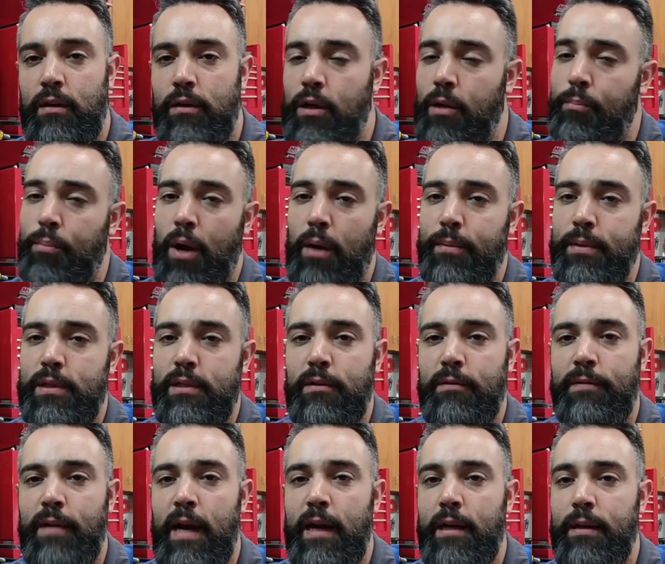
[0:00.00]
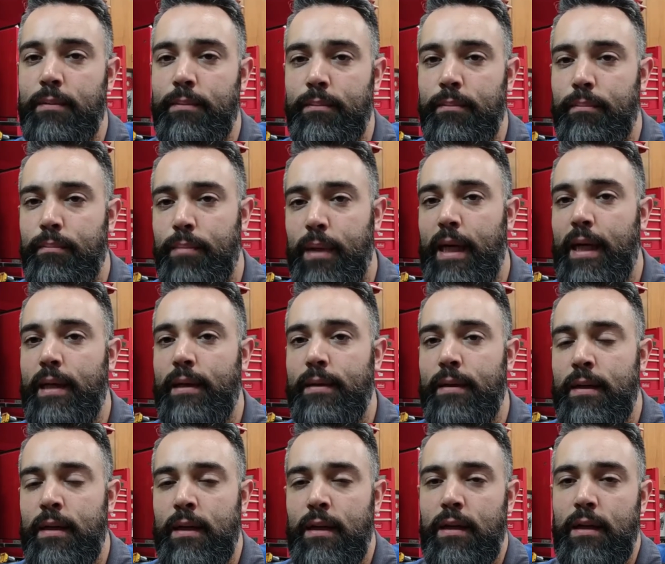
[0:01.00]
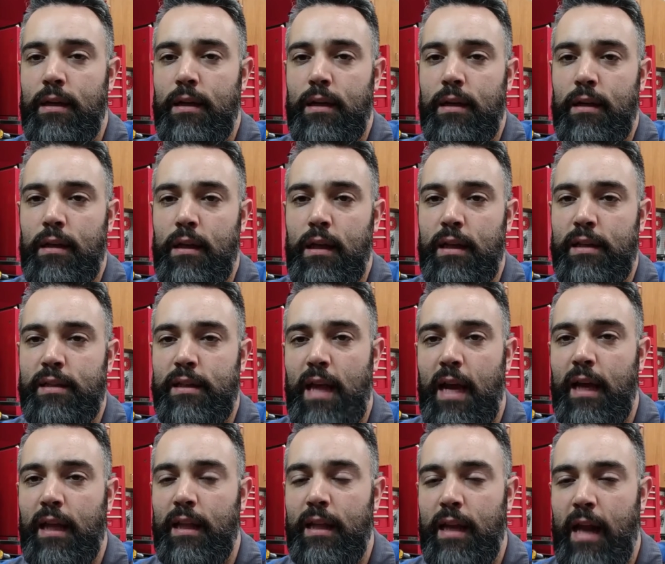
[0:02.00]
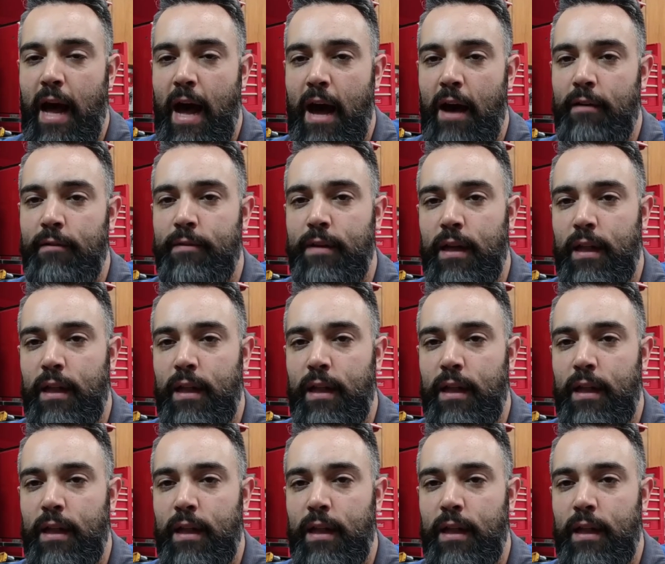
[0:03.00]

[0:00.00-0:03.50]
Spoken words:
You can probably still find them, but it's likely to have